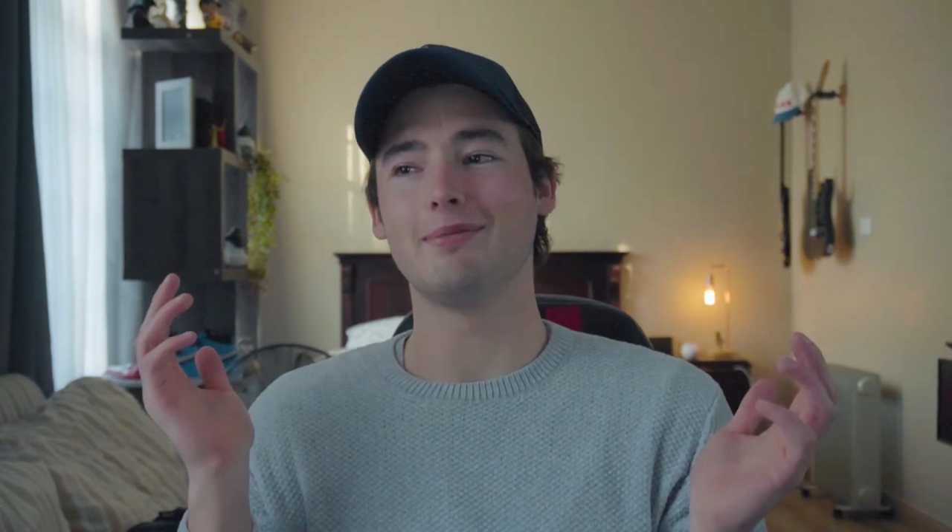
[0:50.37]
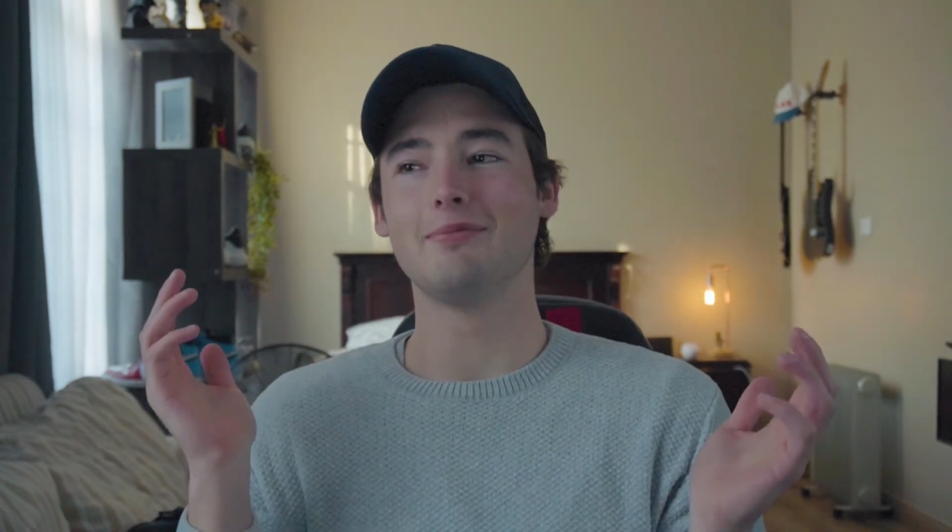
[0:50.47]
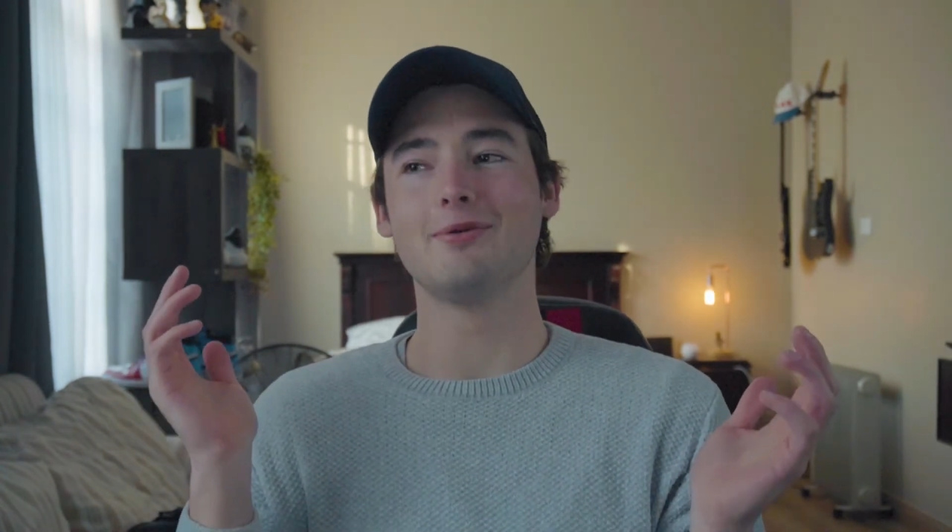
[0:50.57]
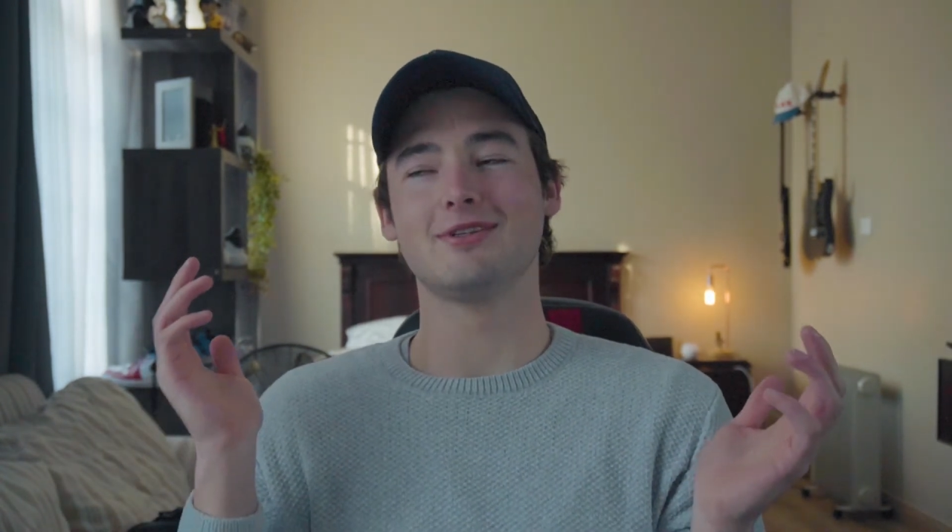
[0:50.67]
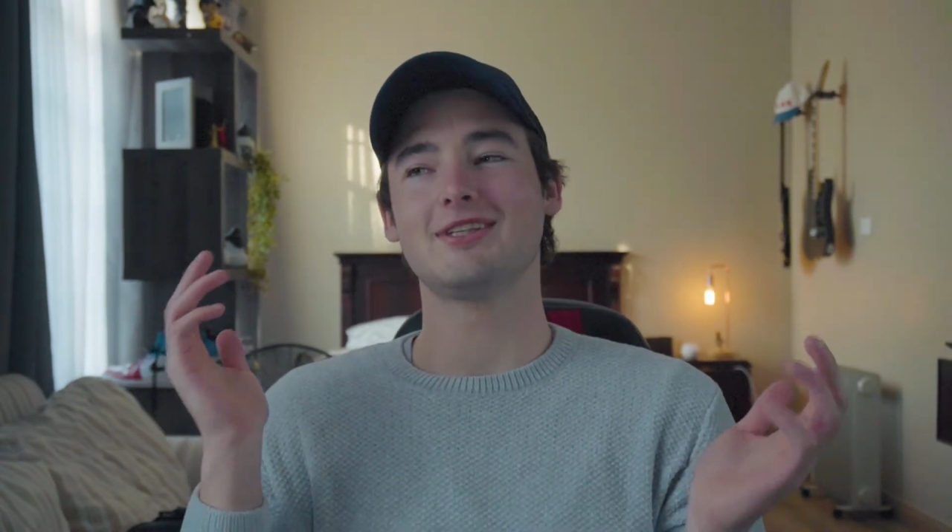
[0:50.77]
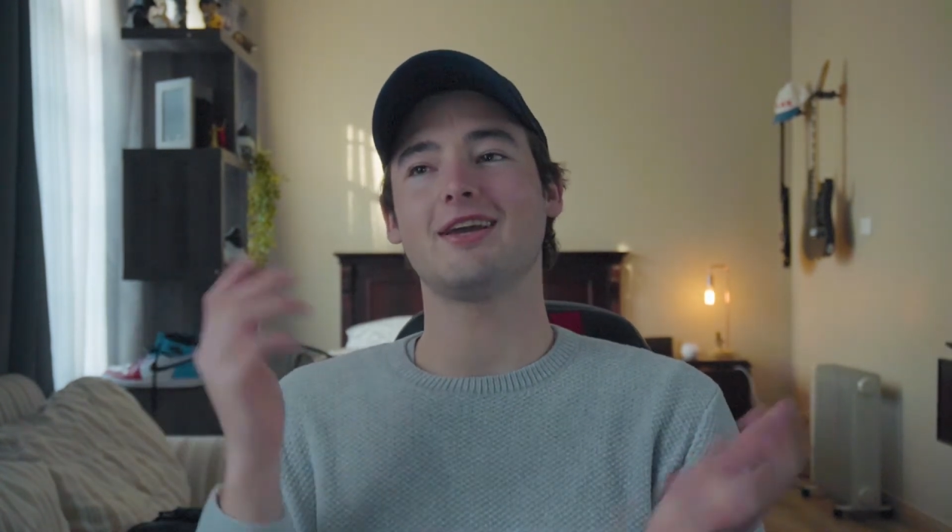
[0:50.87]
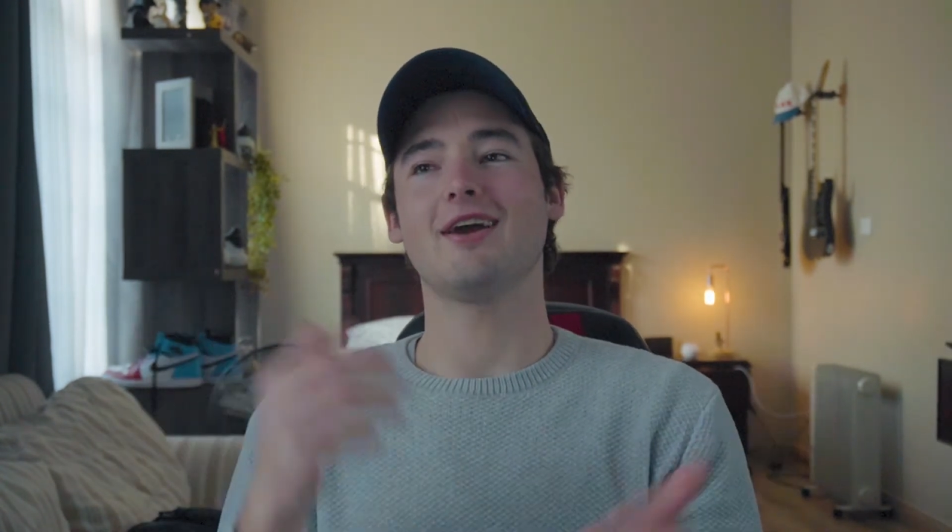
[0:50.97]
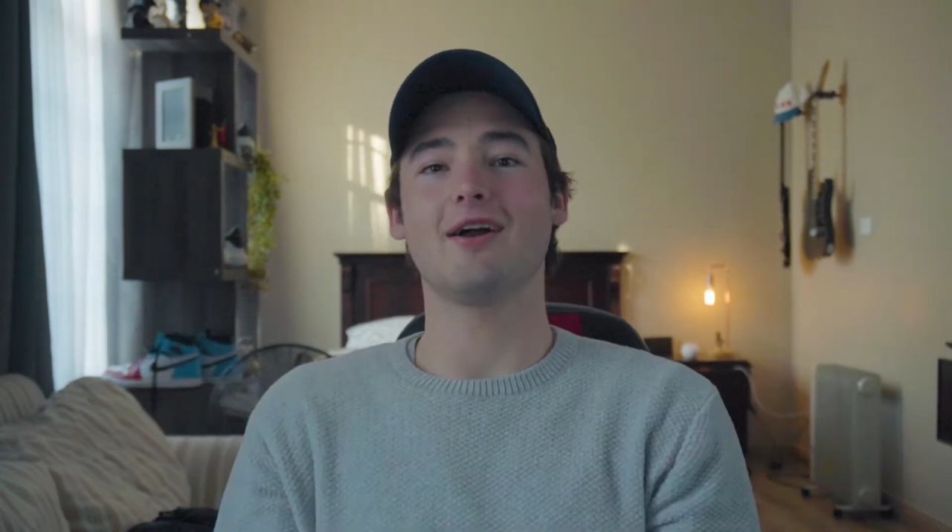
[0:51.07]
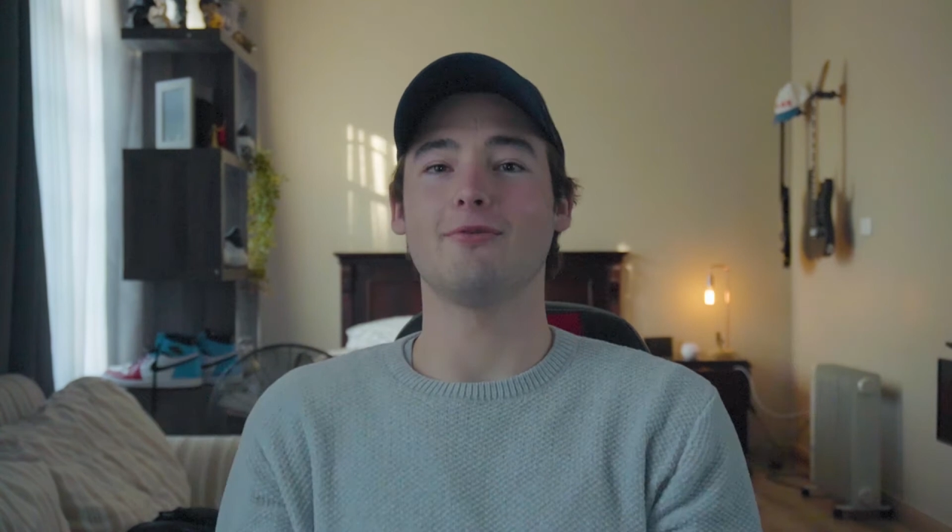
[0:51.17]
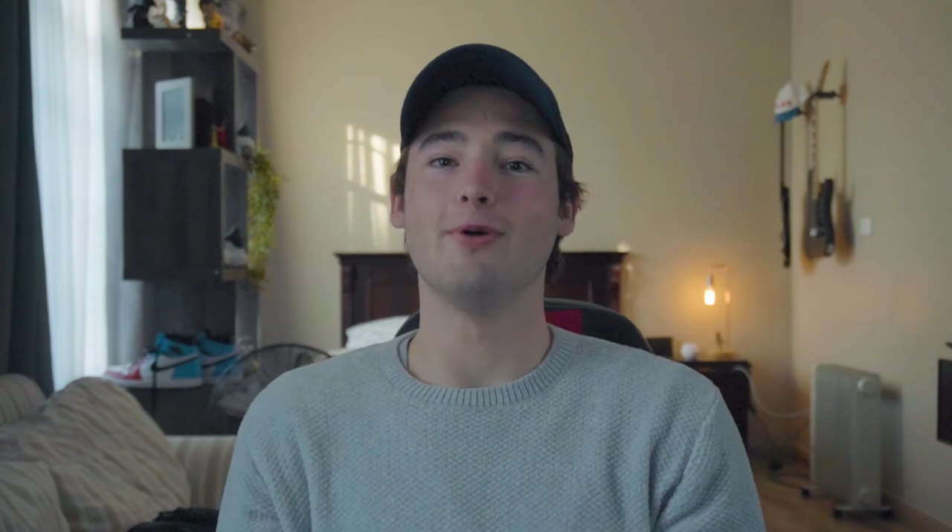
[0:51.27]
people will check
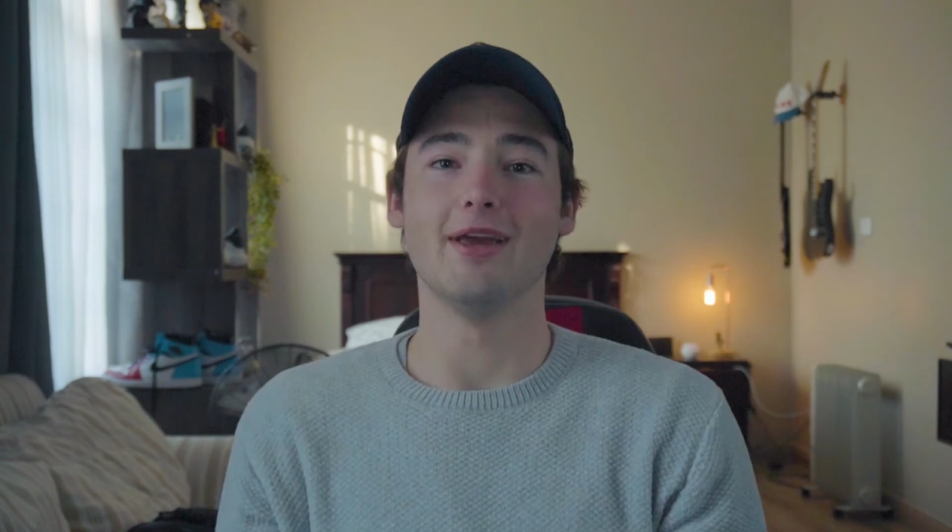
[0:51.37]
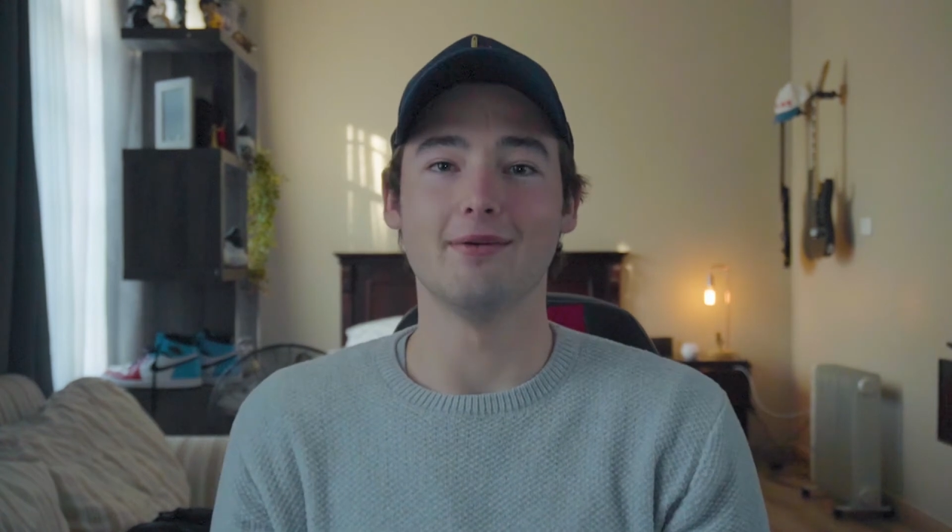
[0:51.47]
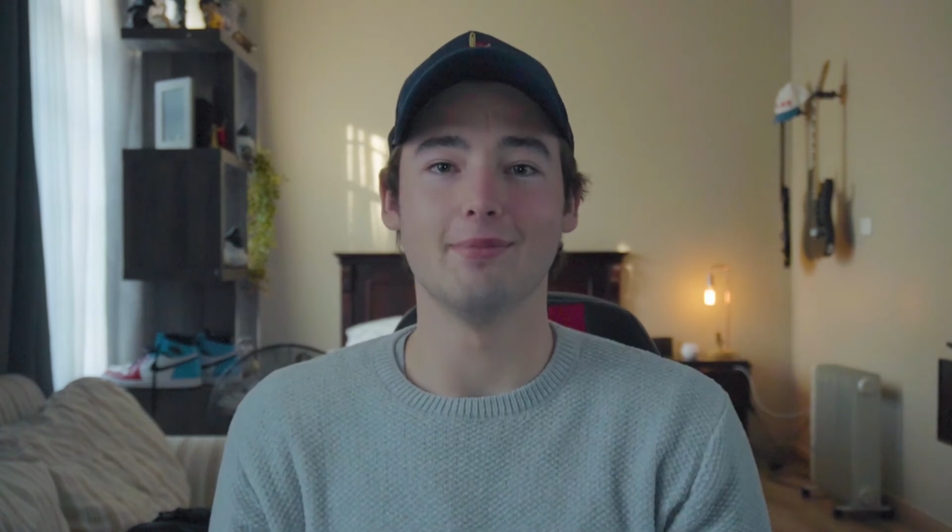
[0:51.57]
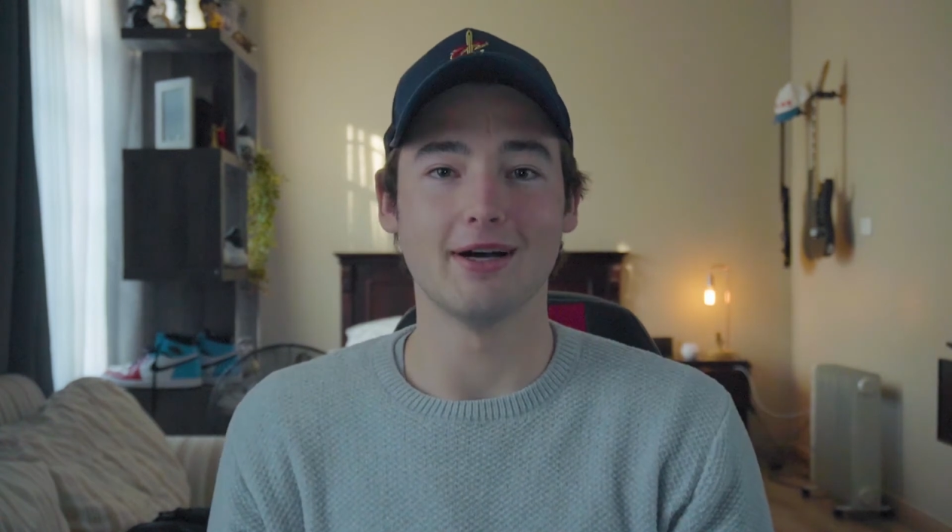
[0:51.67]
you out weird,